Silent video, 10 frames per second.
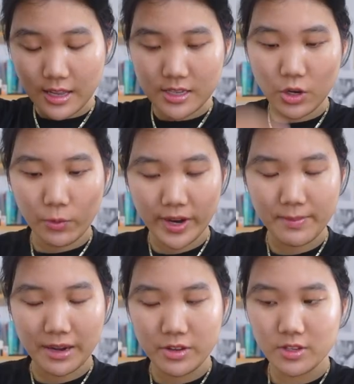They don't
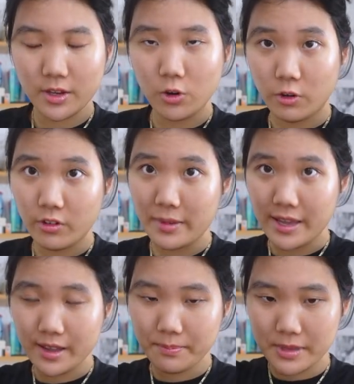recommend using it over
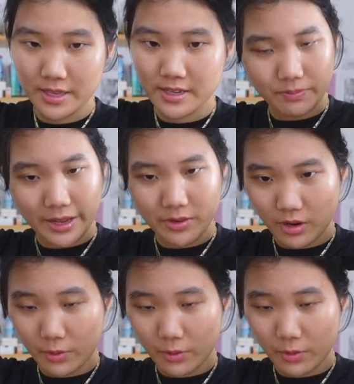makeup because it might